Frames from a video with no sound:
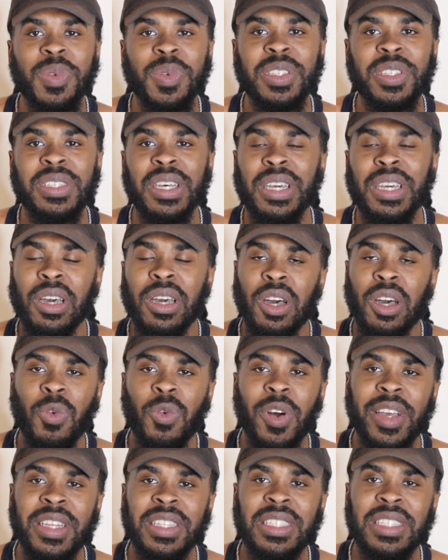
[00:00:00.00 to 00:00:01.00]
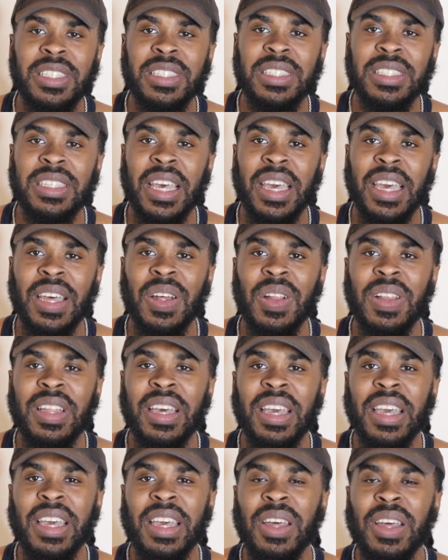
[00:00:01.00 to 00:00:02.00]
a good way to tell
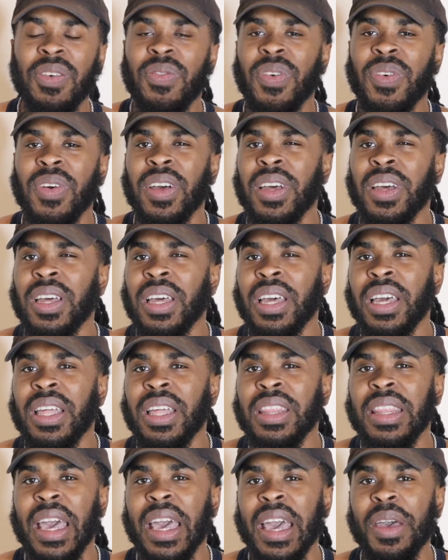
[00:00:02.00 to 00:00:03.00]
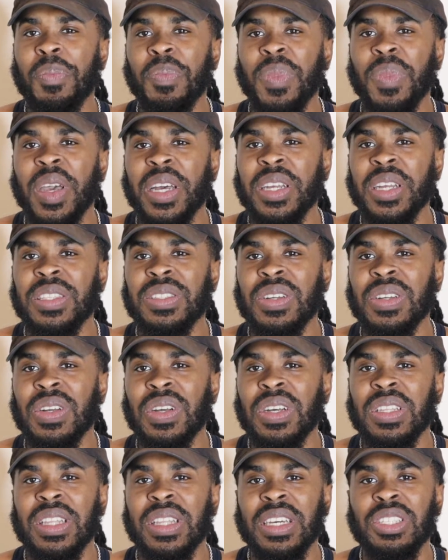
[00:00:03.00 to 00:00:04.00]
if that mentor
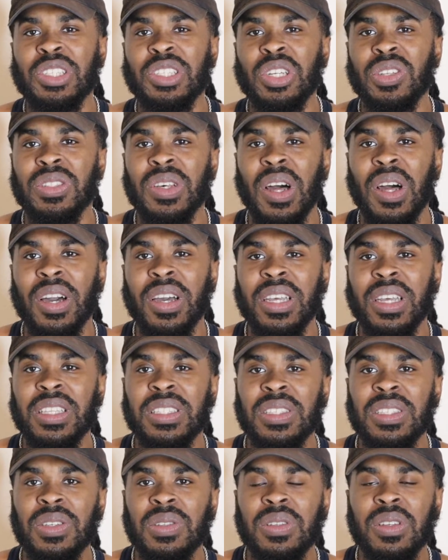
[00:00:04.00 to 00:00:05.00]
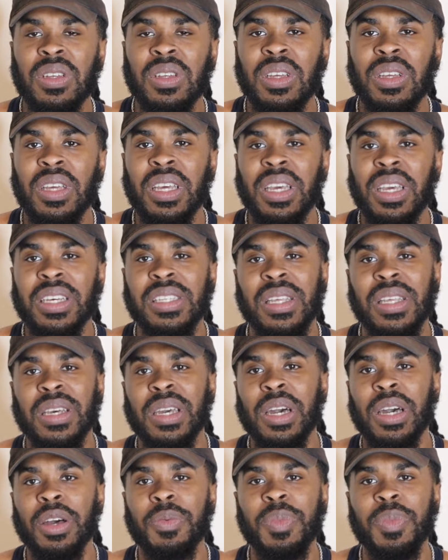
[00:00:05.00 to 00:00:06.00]
that you're talking to is a
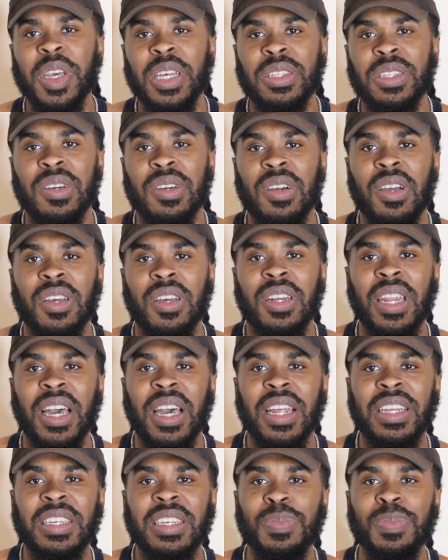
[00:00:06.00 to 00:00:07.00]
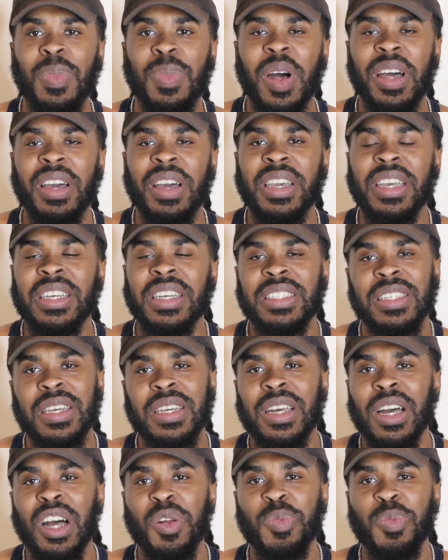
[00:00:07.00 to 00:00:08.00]
good mentor or not is by his
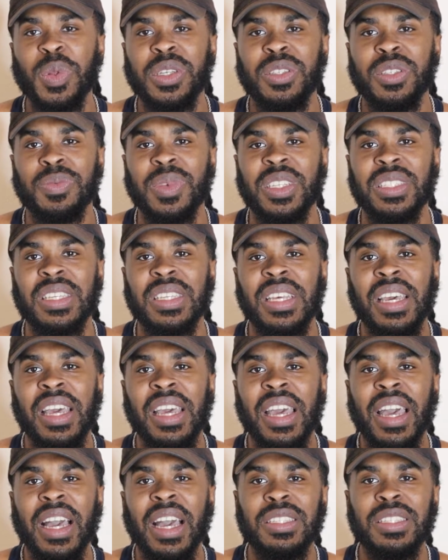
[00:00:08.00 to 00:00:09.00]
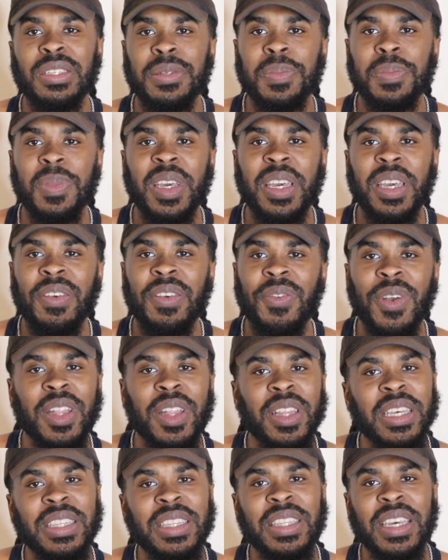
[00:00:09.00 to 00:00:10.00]
accomplishments. Has this man
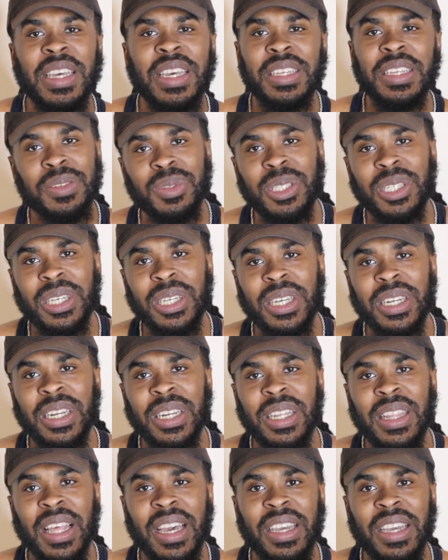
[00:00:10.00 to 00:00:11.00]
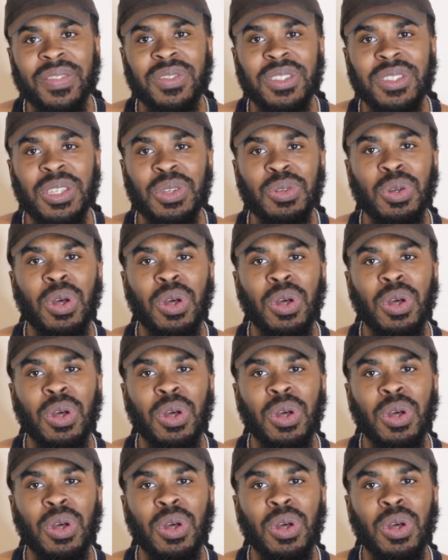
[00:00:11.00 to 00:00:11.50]
really did some shit in life to